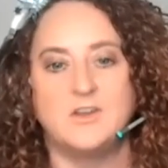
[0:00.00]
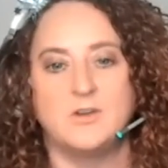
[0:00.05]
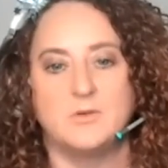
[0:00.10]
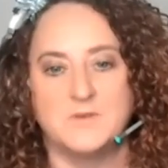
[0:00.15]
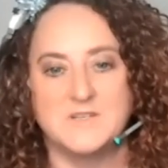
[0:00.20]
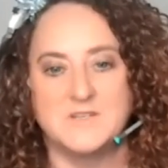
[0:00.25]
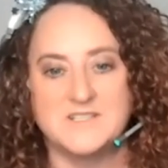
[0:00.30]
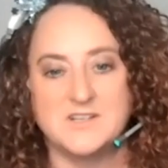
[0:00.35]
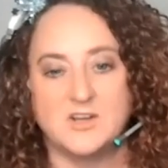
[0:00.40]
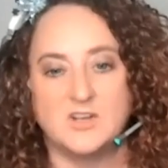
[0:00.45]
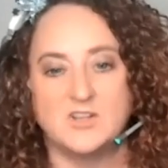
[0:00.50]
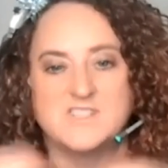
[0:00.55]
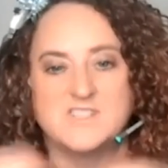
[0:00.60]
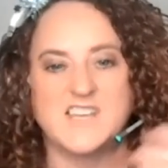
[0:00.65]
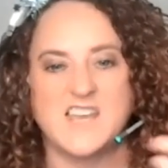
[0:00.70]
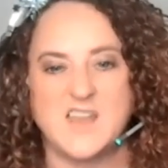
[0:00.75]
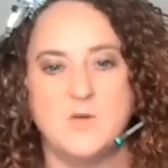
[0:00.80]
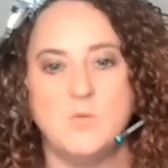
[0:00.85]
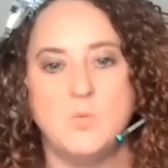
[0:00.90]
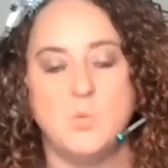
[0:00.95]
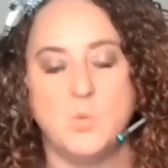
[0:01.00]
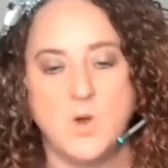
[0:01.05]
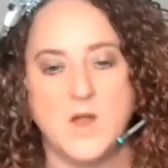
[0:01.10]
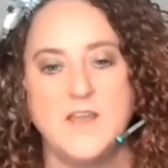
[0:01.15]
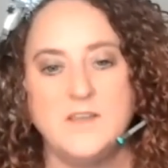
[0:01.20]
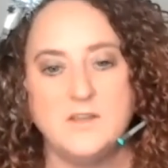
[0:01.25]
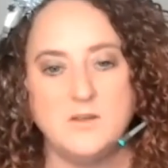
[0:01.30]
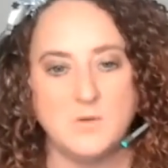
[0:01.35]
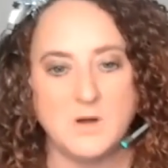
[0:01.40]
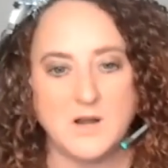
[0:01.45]
your results and
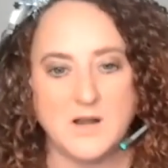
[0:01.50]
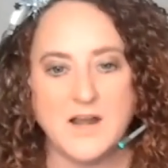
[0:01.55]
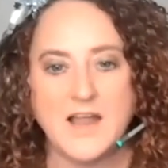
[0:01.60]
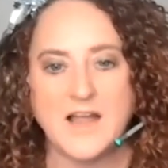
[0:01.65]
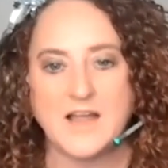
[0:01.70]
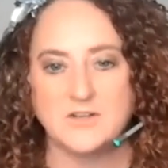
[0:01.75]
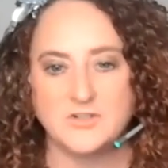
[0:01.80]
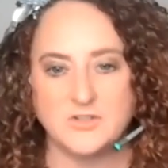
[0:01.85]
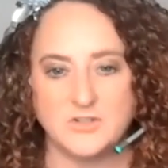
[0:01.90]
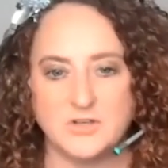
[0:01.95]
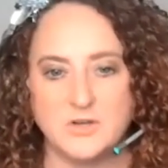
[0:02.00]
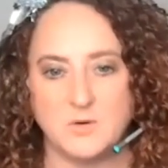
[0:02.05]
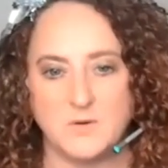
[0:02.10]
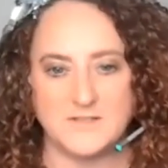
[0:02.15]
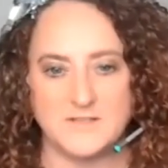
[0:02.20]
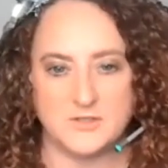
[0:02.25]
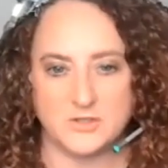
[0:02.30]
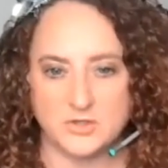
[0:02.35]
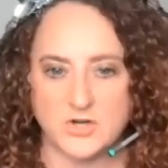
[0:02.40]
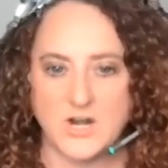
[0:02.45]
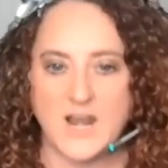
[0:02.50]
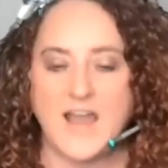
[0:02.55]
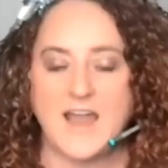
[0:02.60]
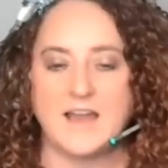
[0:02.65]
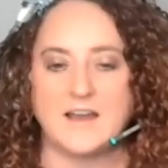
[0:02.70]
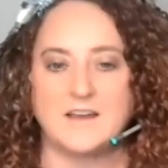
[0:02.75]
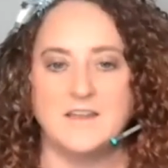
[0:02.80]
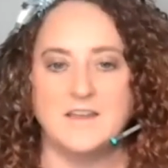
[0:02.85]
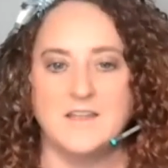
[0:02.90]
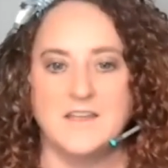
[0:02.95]
what you are actually going to
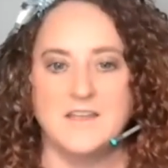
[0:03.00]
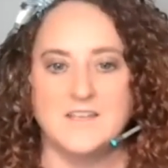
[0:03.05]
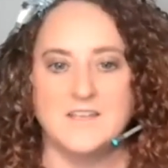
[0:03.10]
track